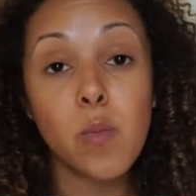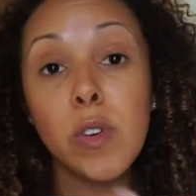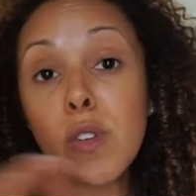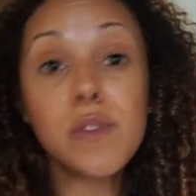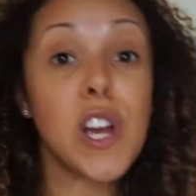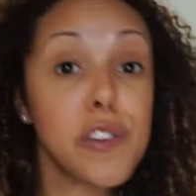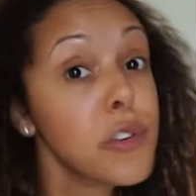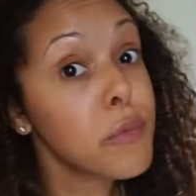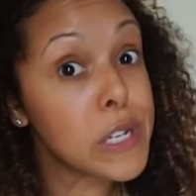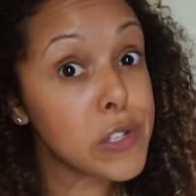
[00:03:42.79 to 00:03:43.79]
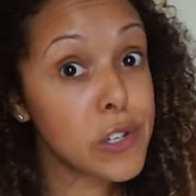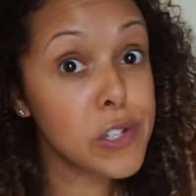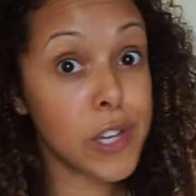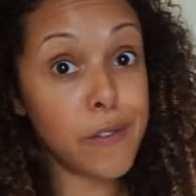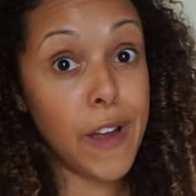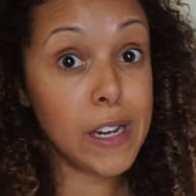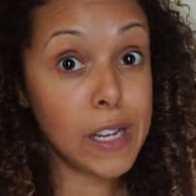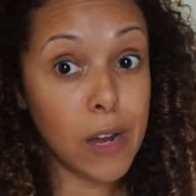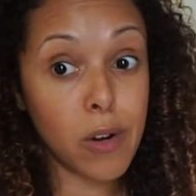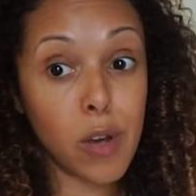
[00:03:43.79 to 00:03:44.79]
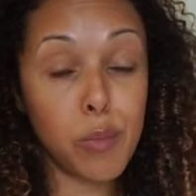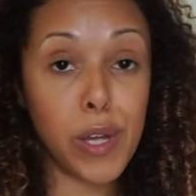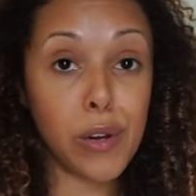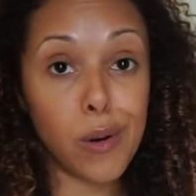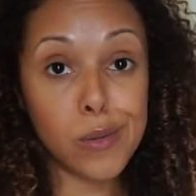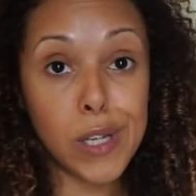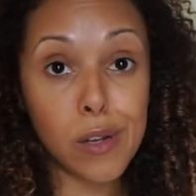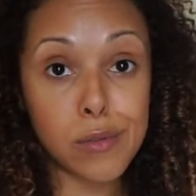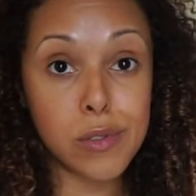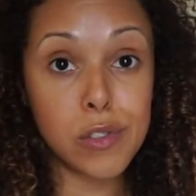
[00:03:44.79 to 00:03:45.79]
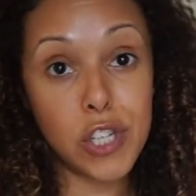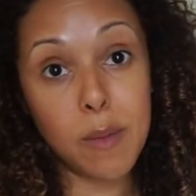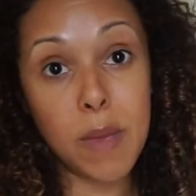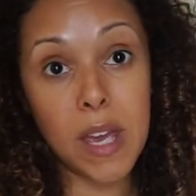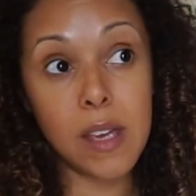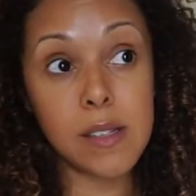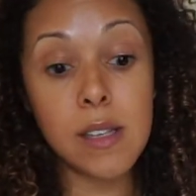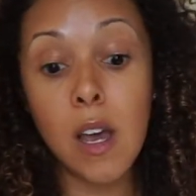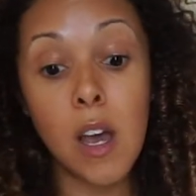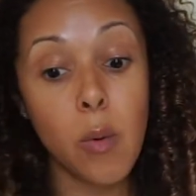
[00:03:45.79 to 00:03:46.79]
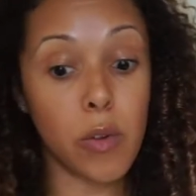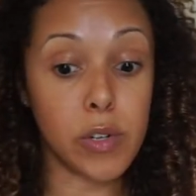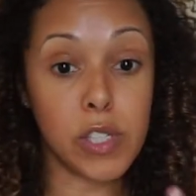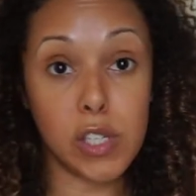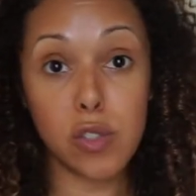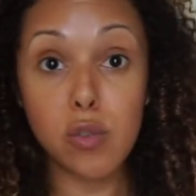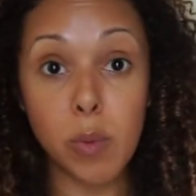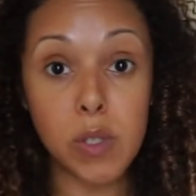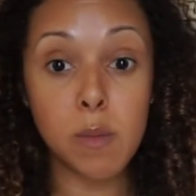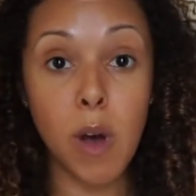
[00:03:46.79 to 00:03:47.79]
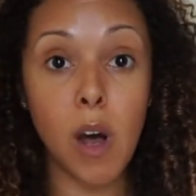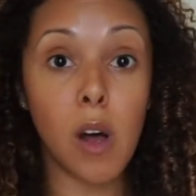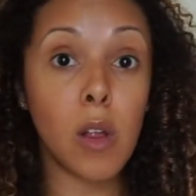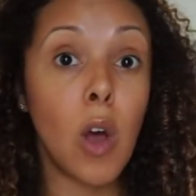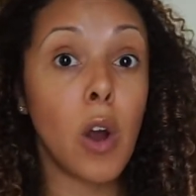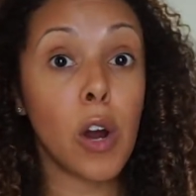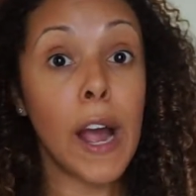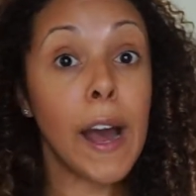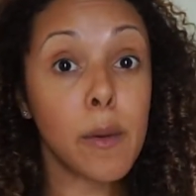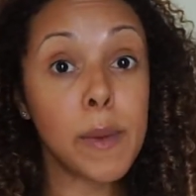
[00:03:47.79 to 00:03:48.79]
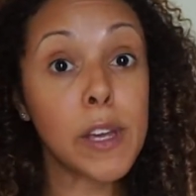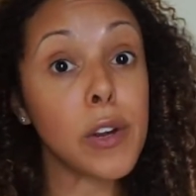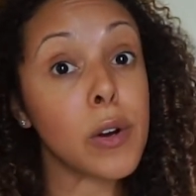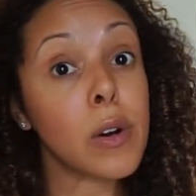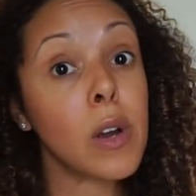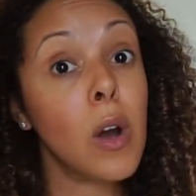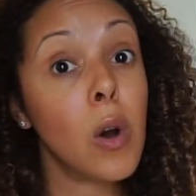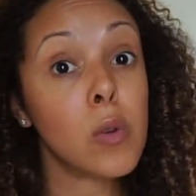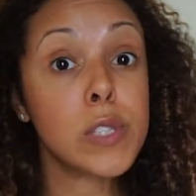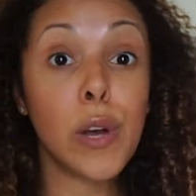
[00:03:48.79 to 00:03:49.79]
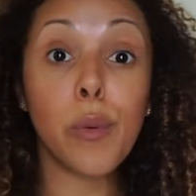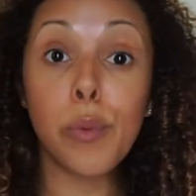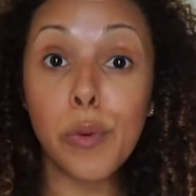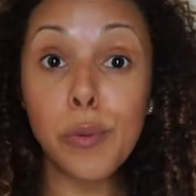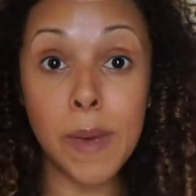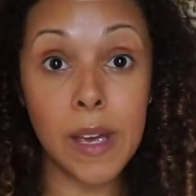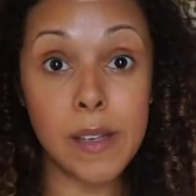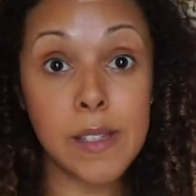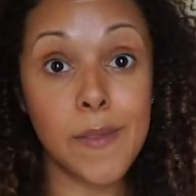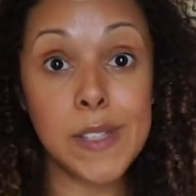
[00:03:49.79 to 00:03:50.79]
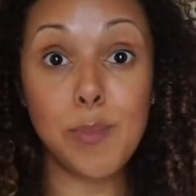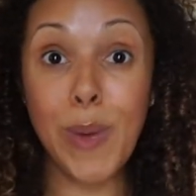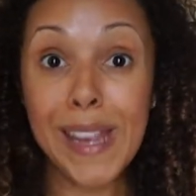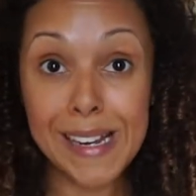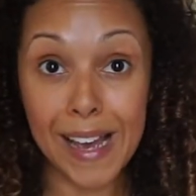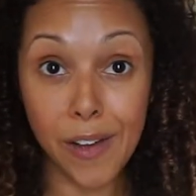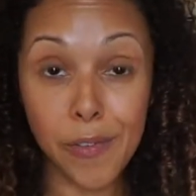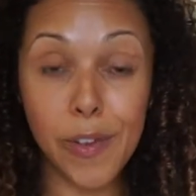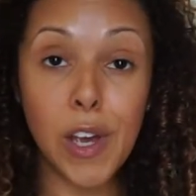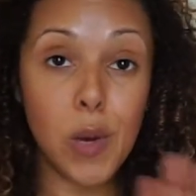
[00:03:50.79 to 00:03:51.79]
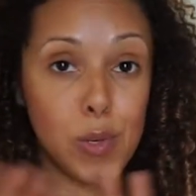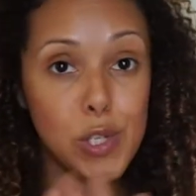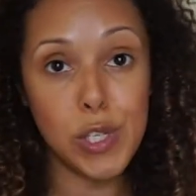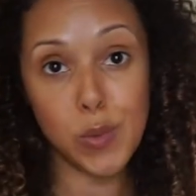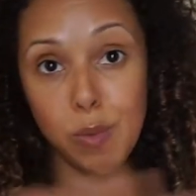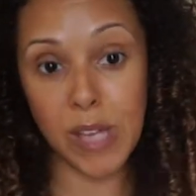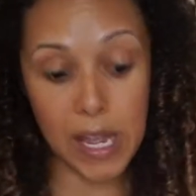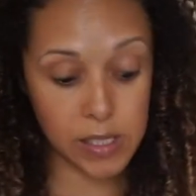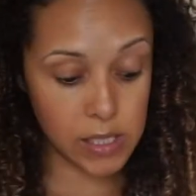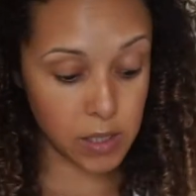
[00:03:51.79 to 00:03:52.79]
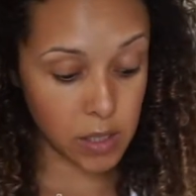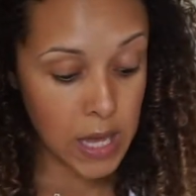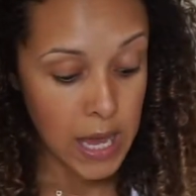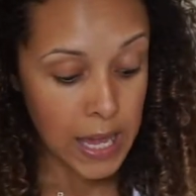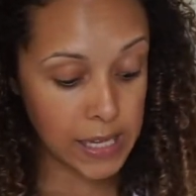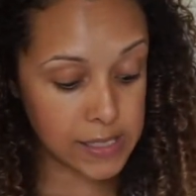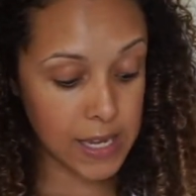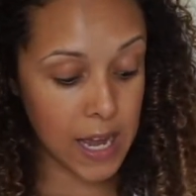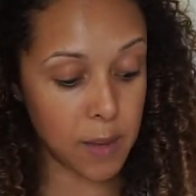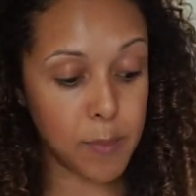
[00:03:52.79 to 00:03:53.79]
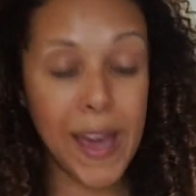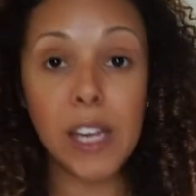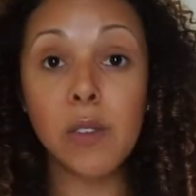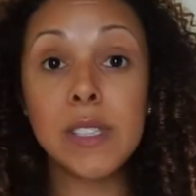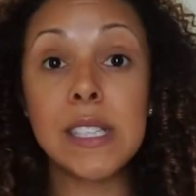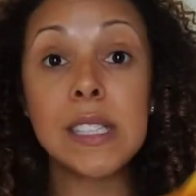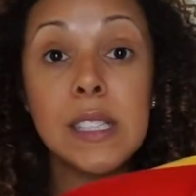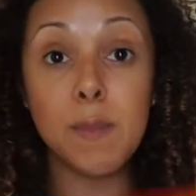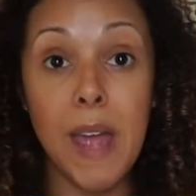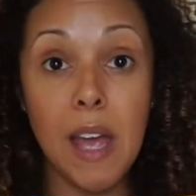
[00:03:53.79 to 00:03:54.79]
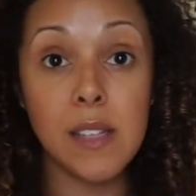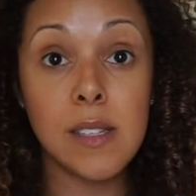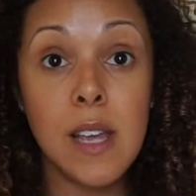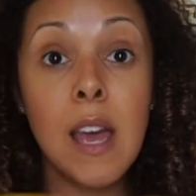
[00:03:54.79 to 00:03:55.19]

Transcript: When you've done your research, like finding out how big your hotel gym is, whether it's like super small, or how big your hotel room is, if it's big enough, which this would be ideal, is packing resistance bands